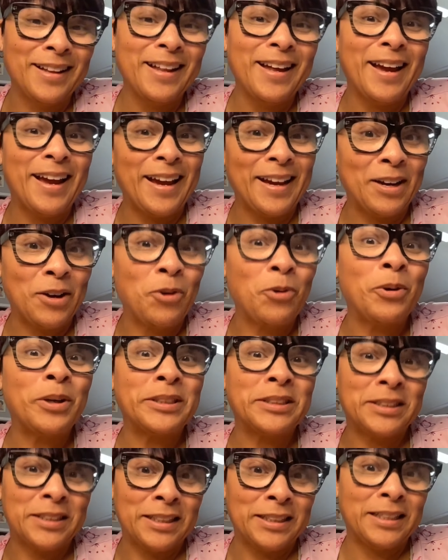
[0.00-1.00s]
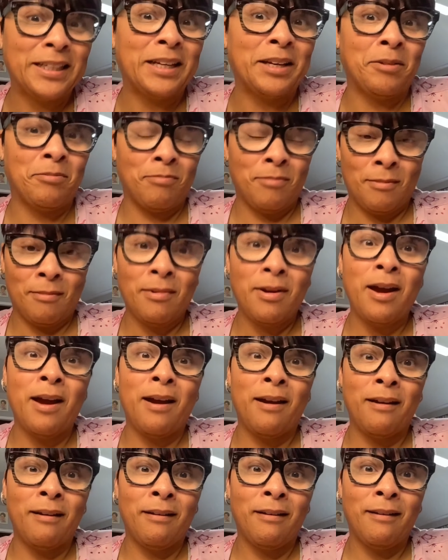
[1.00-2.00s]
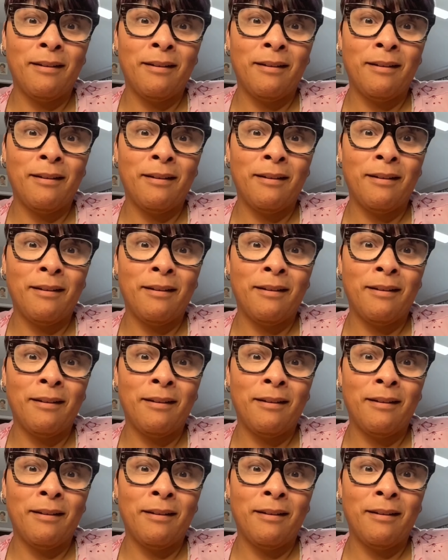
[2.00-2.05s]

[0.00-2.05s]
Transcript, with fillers: and question them. Okay,